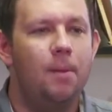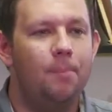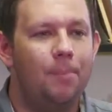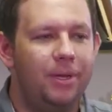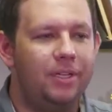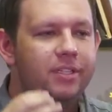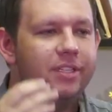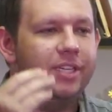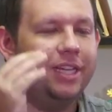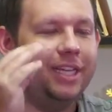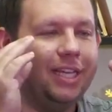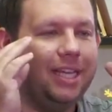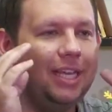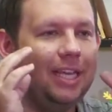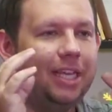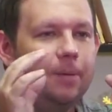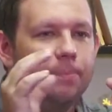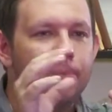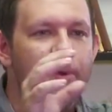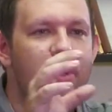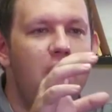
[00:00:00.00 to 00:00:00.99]
but to
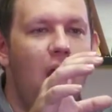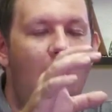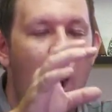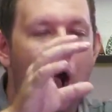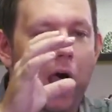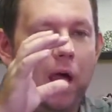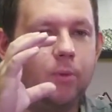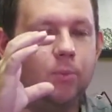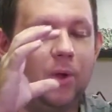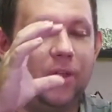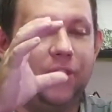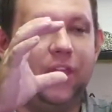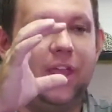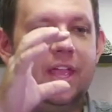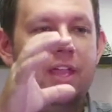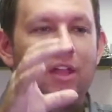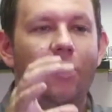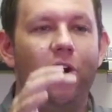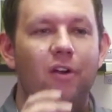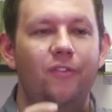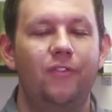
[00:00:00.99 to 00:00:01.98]
keep God
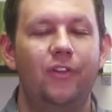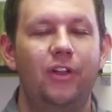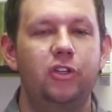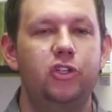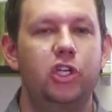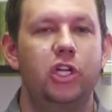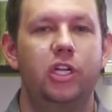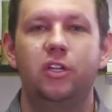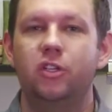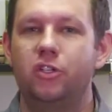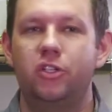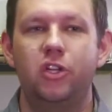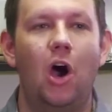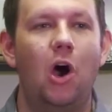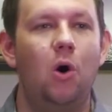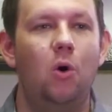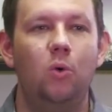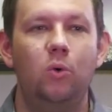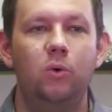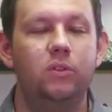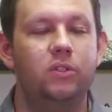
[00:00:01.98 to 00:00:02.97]
within our vision,
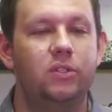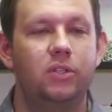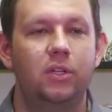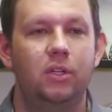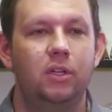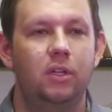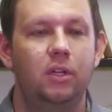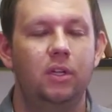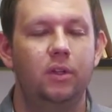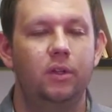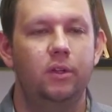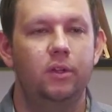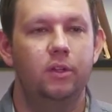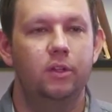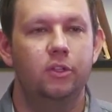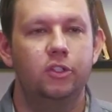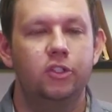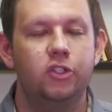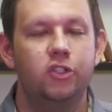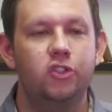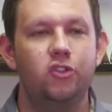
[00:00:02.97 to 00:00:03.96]
don't
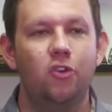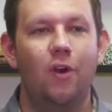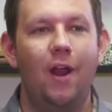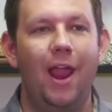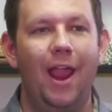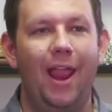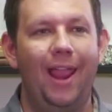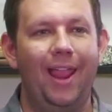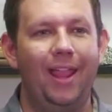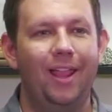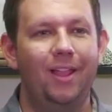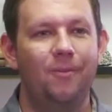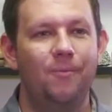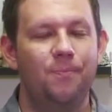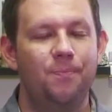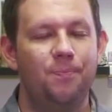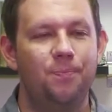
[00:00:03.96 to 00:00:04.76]
stray,